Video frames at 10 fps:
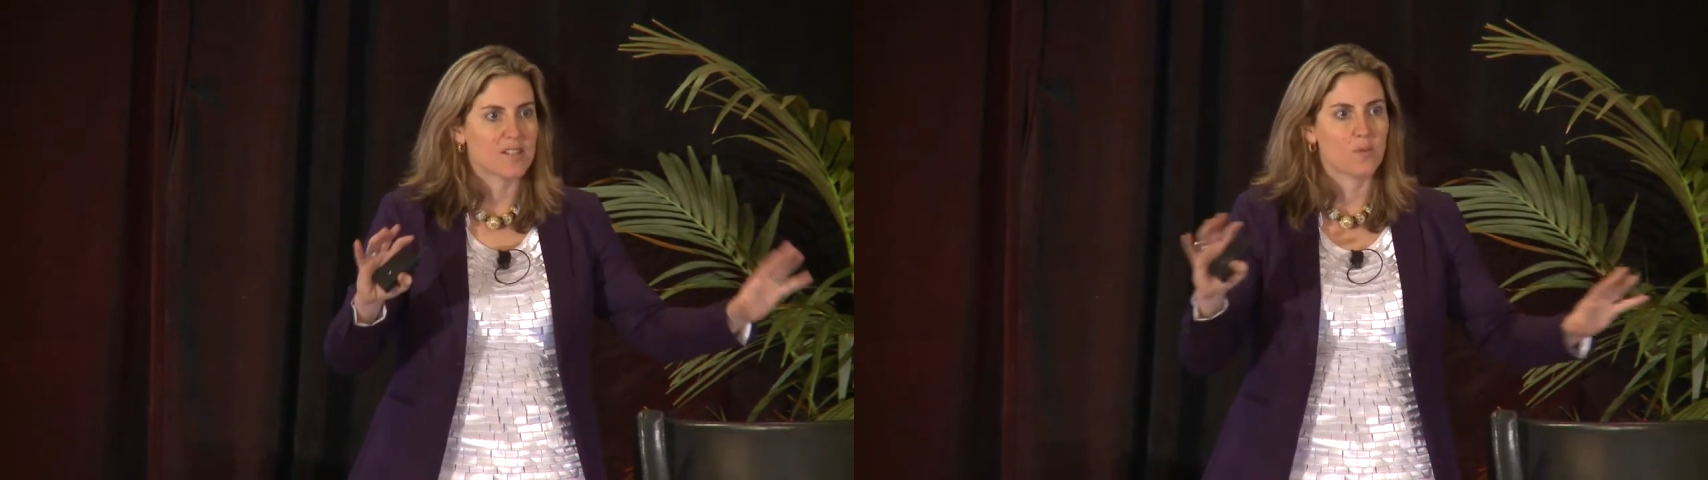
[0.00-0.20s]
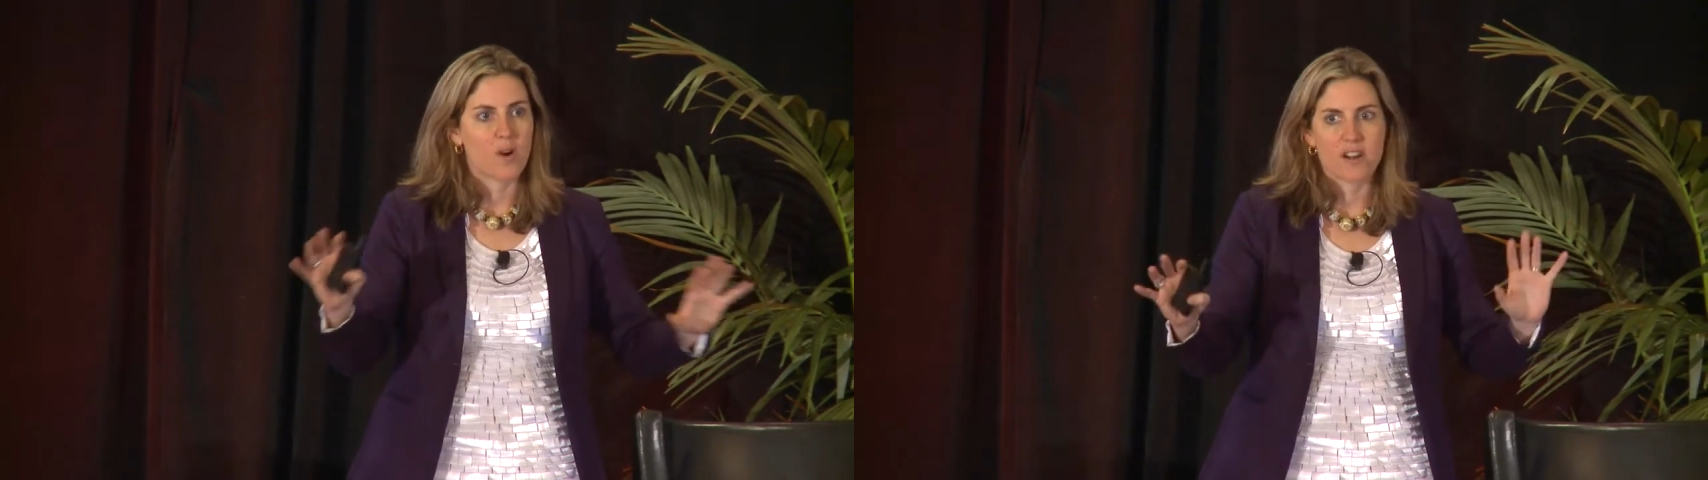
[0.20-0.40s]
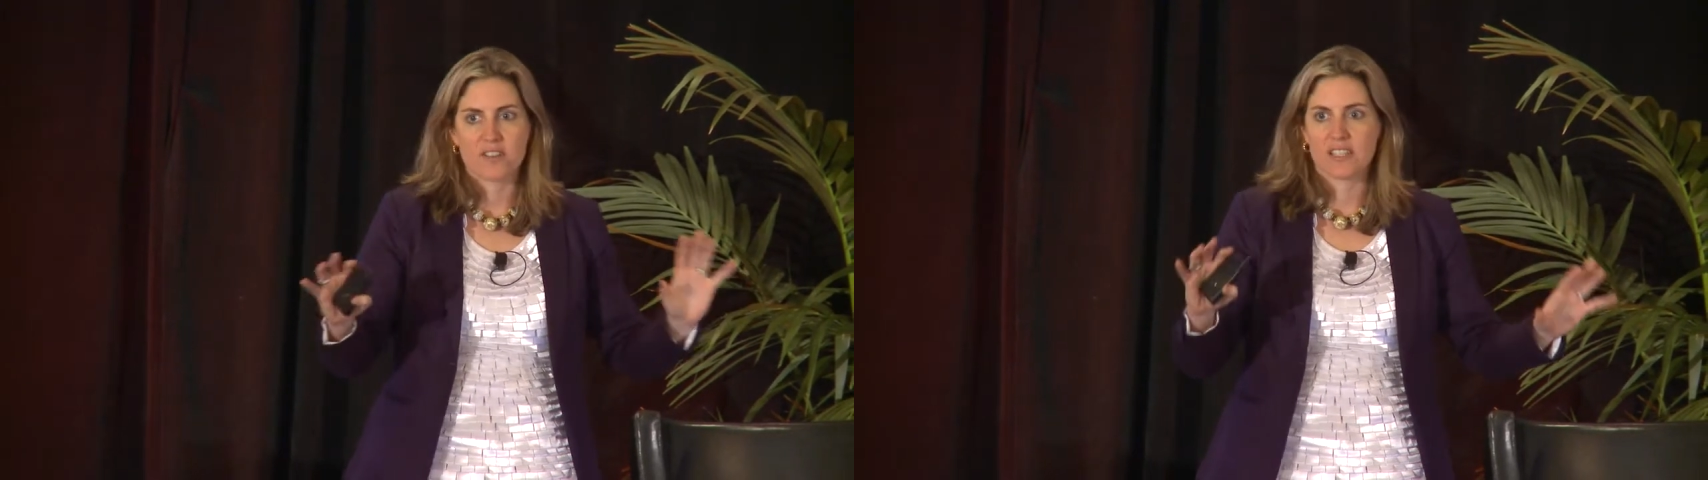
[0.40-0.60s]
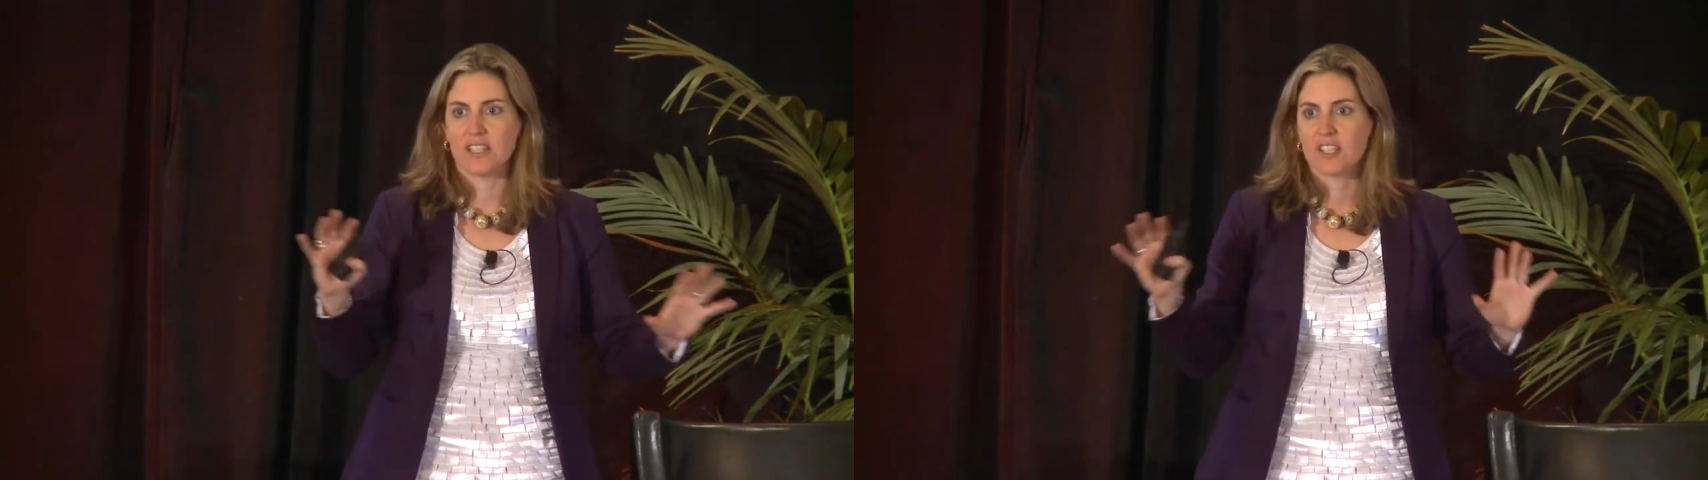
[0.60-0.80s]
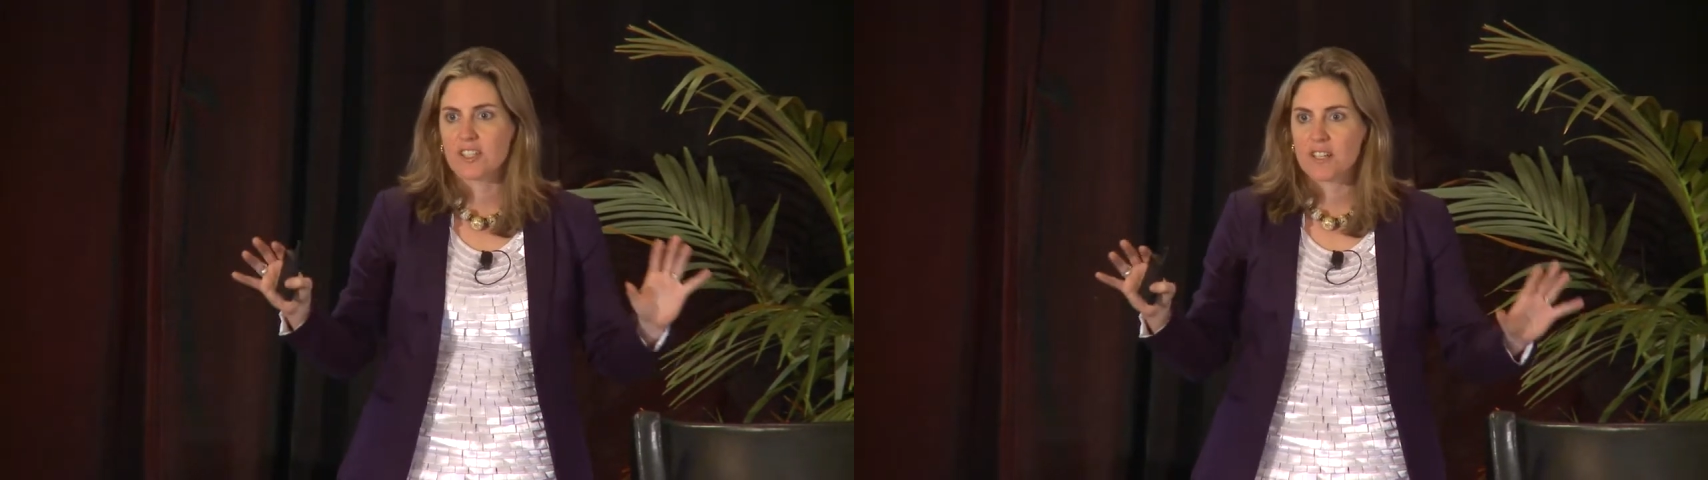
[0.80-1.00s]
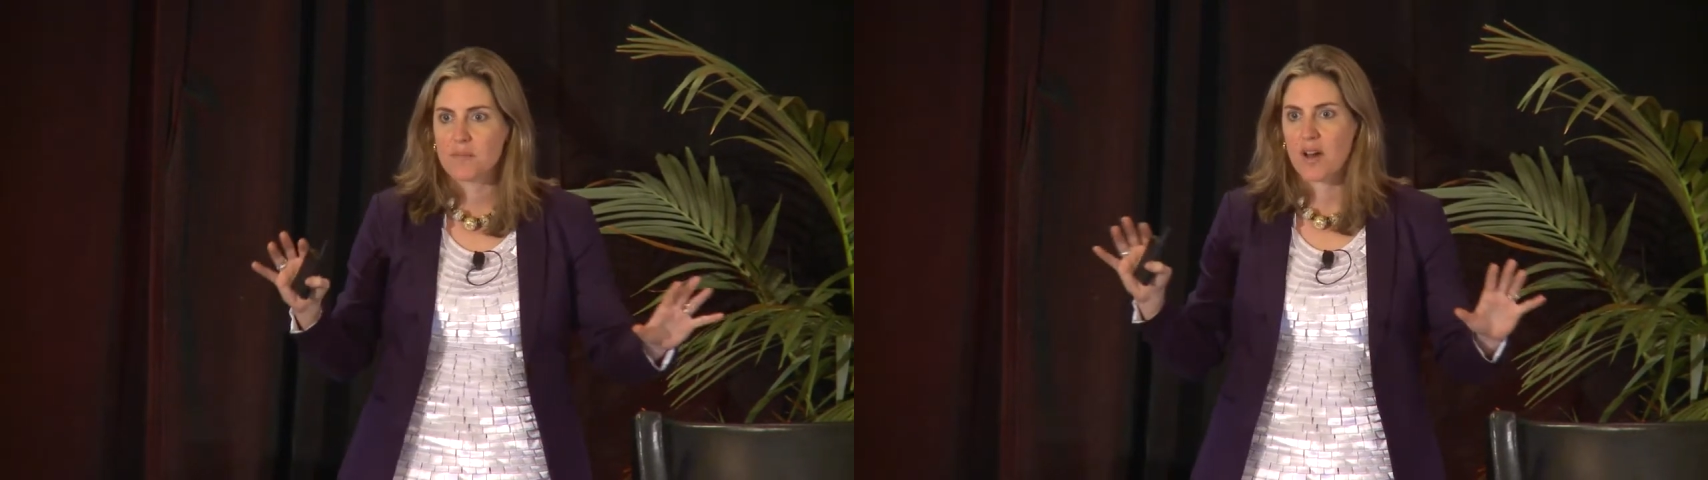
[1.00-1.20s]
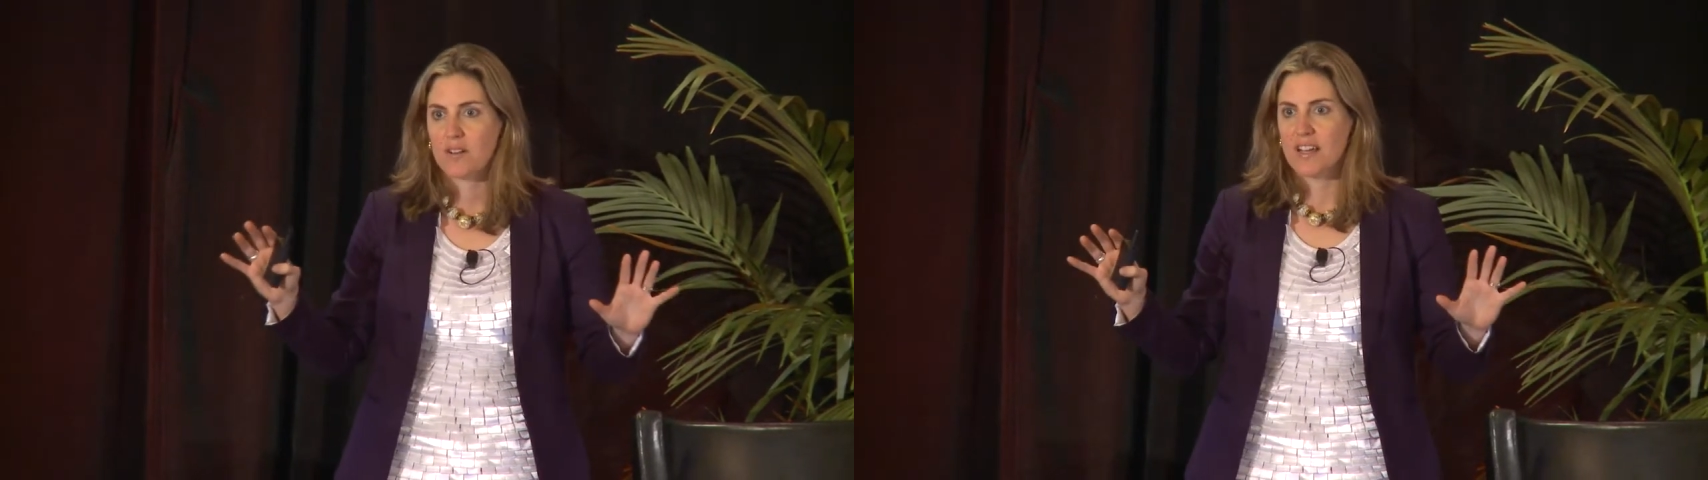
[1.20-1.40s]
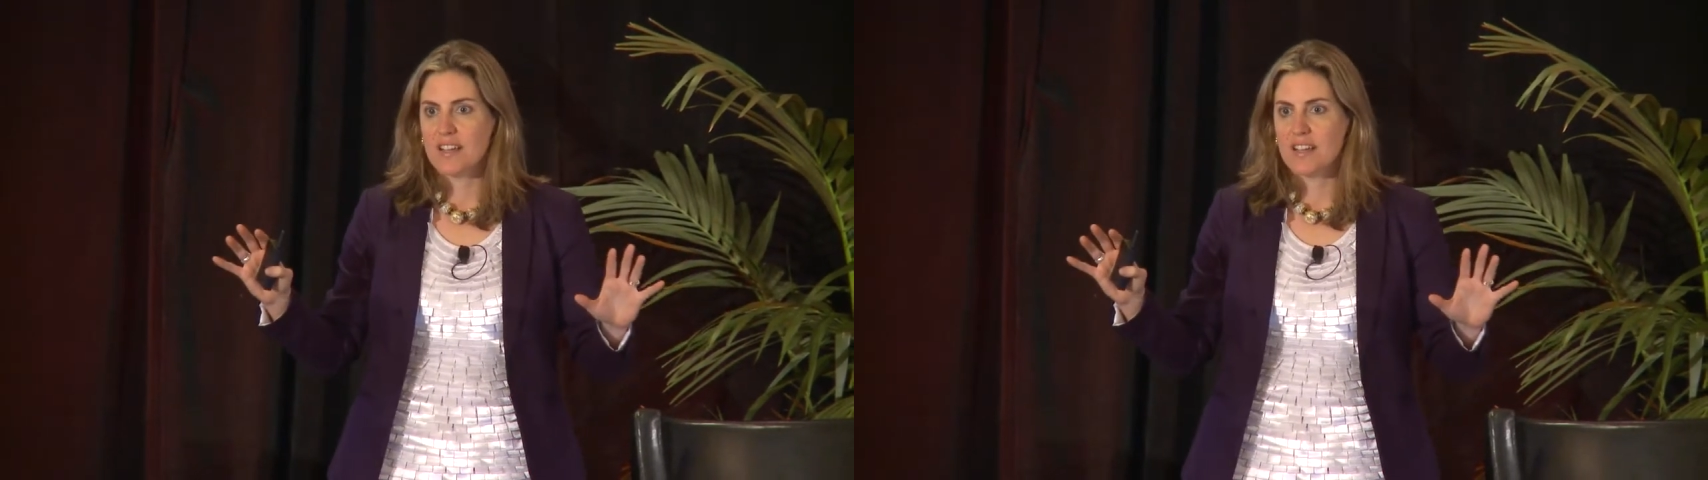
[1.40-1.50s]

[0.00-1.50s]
waters and learn about